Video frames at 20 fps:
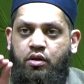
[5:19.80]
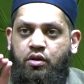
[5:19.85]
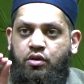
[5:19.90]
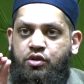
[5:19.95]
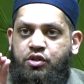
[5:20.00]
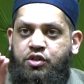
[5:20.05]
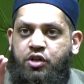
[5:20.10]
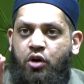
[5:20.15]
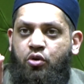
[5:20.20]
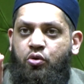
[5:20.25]

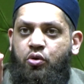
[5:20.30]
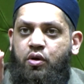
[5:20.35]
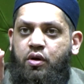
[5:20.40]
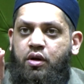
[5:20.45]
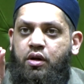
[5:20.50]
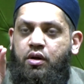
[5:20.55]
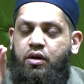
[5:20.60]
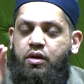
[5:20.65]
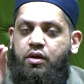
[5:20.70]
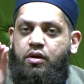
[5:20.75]

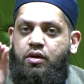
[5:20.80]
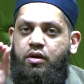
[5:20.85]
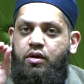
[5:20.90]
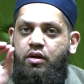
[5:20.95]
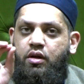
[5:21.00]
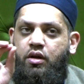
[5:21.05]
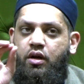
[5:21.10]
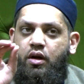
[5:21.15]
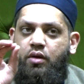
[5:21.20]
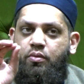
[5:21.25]
So,
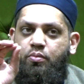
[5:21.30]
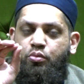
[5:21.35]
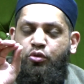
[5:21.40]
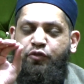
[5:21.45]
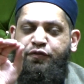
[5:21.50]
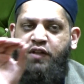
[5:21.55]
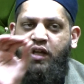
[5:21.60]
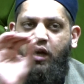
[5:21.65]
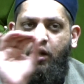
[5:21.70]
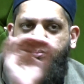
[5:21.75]

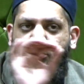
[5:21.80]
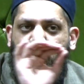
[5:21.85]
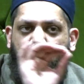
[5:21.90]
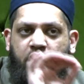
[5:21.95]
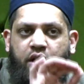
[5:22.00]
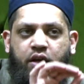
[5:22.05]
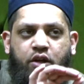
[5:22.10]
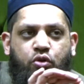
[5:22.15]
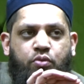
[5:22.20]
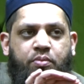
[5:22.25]
Mufti Abdul
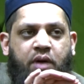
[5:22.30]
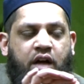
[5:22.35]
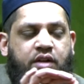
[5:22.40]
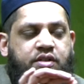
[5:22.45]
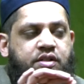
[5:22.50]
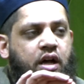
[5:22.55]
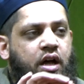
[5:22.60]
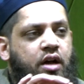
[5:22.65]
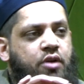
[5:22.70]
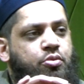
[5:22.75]
Qayyum
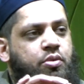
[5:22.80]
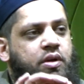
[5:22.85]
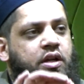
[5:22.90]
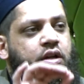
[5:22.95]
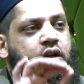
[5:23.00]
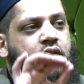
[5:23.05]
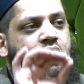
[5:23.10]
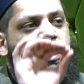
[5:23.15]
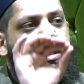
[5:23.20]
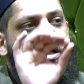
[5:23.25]

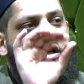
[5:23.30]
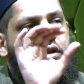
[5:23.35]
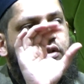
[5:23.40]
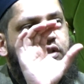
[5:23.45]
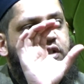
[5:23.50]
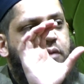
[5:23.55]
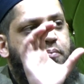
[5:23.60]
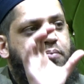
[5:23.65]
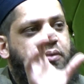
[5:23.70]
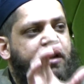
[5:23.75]
Hazarawi, he
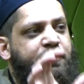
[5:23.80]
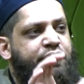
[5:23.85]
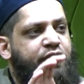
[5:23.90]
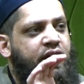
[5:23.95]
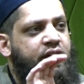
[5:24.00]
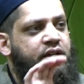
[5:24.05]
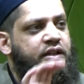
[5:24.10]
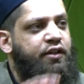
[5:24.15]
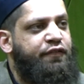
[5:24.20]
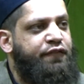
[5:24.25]

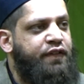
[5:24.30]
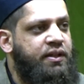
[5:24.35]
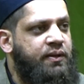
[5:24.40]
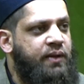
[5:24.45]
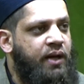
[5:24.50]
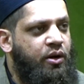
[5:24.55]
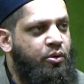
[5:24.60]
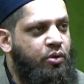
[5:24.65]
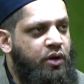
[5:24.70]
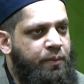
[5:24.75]
simplified the
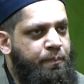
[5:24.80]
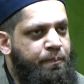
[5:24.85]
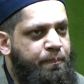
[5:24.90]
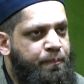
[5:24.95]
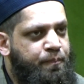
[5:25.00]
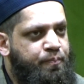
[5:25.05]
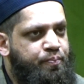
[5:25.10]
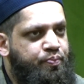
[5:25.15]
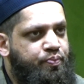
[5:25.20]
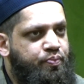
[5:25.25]
fatwa
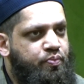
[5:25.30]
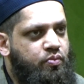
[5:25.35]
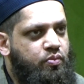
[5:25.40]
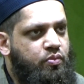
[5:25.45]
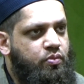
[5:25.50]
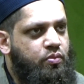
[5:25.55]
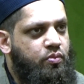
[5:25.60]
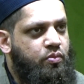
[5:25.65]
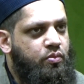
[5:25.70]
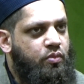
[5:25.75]

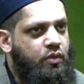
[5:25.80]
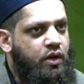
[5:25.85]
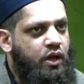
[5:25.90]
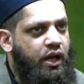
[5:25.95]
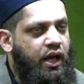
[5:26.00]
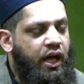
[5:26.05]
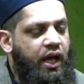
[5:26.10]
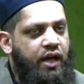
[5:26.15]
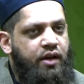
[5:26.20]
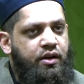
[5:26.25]

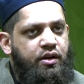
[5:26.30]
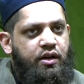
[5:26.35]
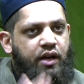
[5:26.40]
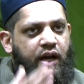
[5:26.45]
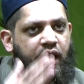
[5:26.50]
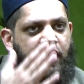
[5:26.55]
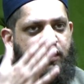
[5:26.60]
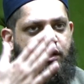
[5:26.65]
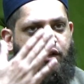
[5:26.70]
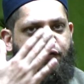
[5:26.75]
and
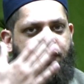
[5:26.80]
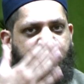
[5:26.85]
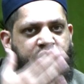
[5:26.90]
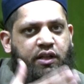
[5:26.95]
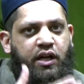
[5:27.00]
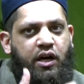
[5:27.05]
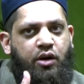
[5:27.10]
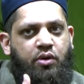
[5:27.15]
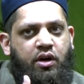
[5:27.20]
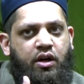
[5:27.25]
had the
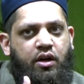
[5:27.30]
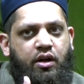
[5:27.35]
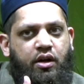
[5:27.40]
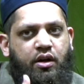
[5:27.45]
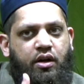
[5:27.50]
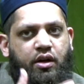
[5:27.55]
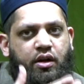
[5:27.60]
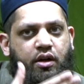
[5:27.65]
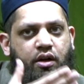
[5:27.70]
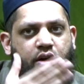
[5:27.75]
fatwa,
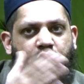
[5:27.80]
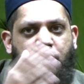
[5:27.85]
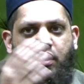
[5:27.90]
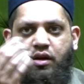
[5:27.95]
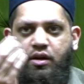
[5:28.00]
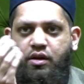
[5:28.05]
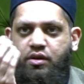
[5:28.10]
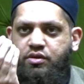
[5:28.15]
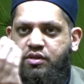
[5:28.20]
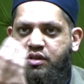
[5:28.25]

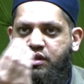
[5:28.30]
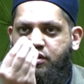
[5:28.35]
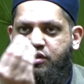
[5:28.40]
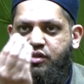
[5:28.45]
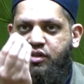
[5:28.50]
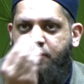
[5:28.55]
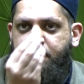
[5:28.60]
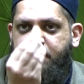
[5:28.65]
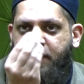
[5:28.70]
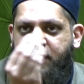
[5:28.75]

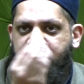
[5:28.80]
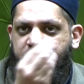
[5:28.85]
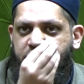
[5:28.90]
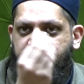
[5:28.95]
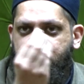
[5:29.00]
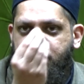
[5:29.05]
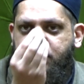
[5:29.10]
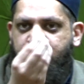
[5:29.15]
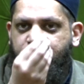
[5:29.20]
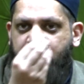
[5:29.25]
some
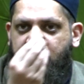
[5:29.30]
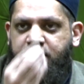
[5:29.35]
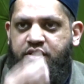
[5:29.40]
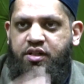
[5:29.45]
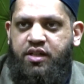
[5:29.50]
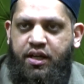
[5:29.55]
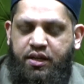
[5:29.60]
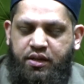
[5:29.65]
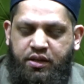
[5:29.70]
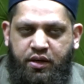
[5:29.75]
passages
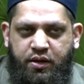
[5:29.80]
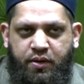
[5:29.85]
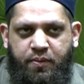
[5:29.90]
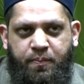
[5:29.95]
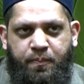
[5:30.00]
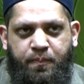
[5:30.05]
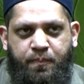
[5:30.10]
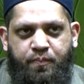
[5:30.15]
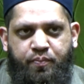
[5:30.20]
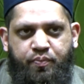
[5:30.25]
translated.
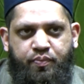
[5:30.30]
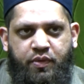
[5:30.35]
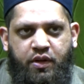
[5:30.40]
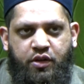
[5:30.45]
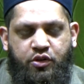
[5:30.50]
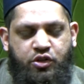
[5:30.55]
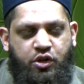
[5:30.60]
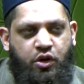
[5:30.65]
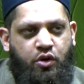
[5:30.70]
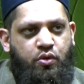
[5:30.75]

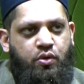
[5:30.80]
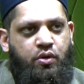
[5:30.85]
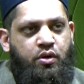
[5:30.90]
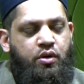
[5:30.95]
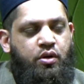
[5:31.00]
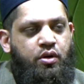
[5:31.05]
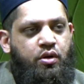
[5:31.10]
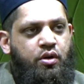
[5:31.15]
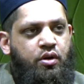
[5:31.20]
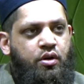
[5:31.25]
So,
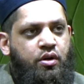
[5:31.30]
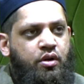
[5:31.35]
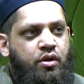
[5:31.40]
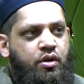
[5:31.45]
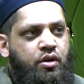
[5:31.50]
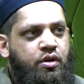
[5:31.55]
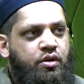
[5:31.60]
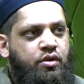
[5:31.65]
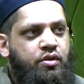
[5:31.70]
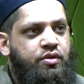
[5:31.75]

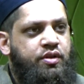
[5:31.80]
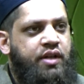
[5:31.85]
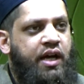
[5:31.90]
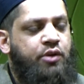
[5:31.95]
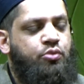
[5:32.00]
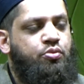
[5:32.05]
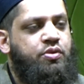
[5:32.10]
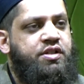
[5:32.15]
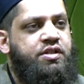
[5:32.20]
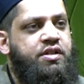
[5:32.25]

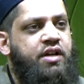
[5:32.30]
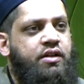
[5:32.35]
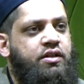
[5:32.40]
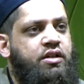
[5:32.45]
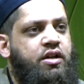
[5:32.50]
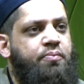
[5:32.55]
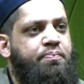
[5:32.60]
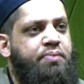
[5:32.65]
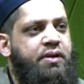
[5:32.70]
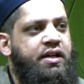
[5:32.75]
that was not
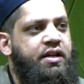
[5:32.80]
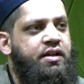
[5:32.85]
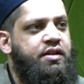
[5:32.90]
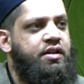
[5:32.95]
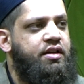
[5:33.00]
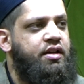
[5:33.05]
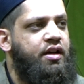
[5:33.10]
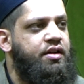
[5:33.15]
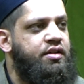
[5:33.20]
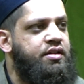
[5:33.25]

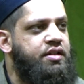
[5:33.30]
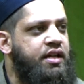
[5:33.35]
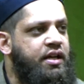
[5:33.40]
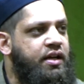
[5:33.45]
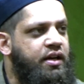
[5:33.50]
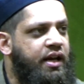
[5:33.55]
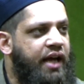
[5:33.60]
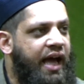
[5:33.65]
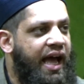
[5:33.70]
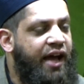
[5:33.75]
completed
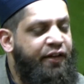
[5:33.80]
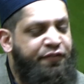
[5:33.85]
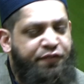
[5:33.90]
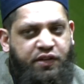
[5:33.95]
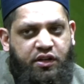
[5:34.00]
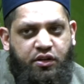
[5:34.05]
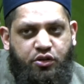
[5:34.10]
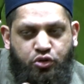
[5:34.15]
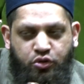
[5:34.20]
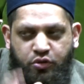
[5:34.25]
until
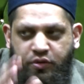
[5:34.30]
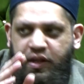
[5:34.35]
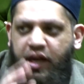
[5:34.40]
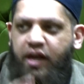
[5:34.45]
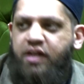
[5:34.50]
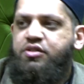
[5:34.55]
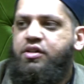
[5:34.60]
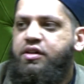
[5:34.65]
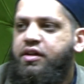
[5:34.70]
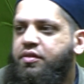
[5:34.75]
after
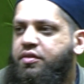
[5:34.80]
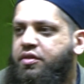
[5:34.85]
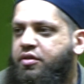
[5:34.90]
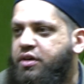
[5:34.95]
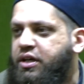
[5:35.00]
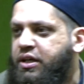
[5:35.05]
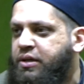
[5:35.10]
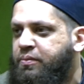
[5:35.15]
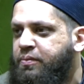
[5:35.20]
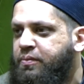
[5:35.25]

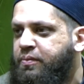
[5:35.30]
2003.